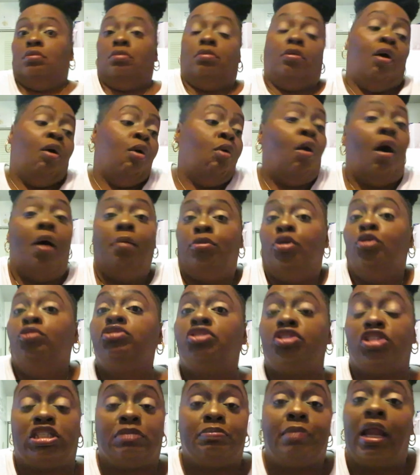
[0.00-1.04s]
you know I'm
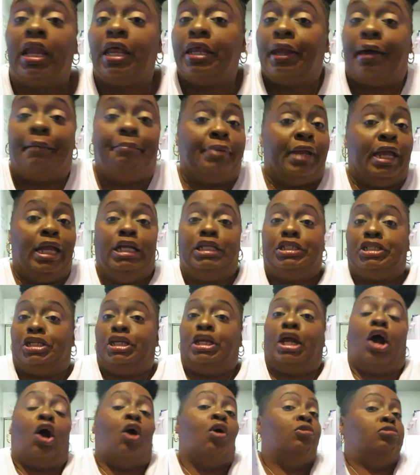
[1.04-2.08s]
used to smelling the beach
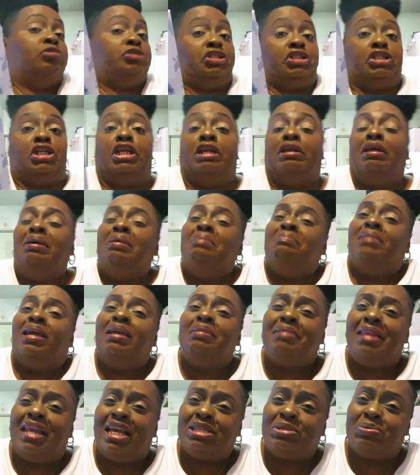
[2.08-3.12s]
and the ocean, and
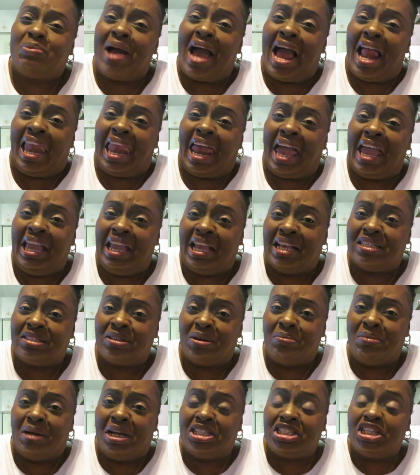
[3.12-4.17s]
maybe that's why I like it
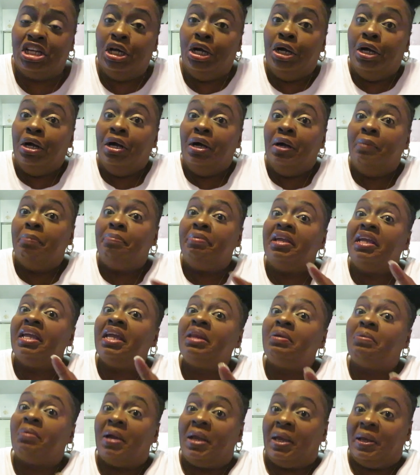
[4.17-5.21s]
so much. But
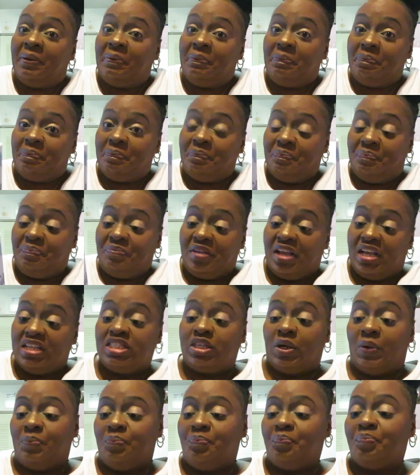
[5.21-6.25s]
anyway,
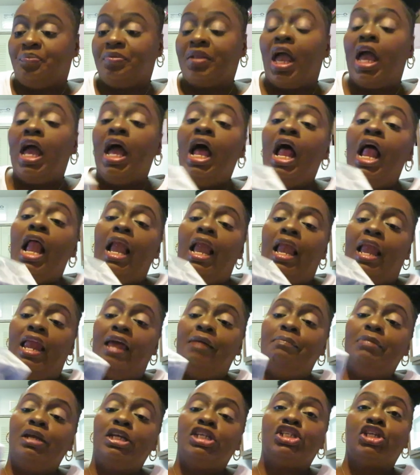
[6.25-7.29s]
so
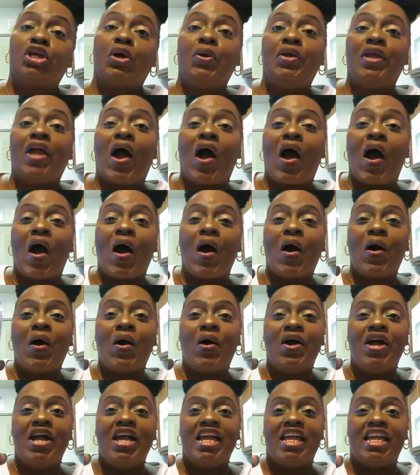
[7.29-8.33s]
let me show
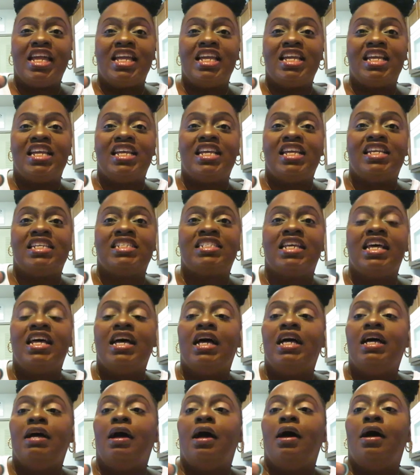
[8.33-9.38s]
y'all. It is
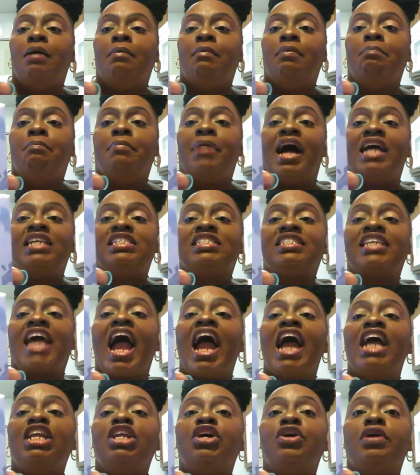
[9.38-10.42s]
by
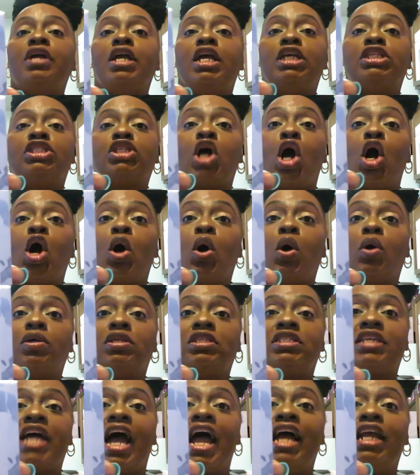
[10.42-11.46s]
Skylar. It's
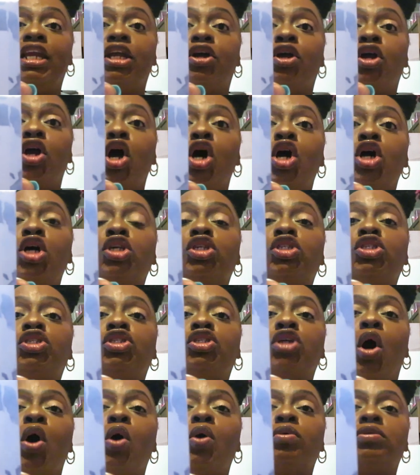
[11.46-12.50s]
called Skylar
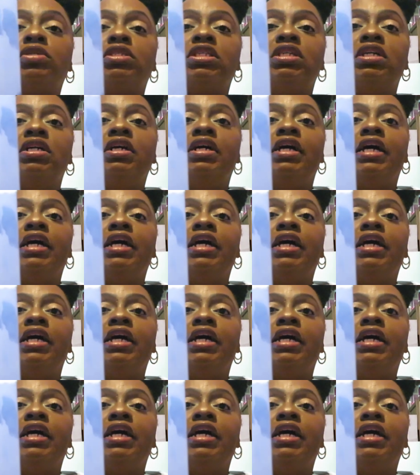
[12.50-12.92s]
Salt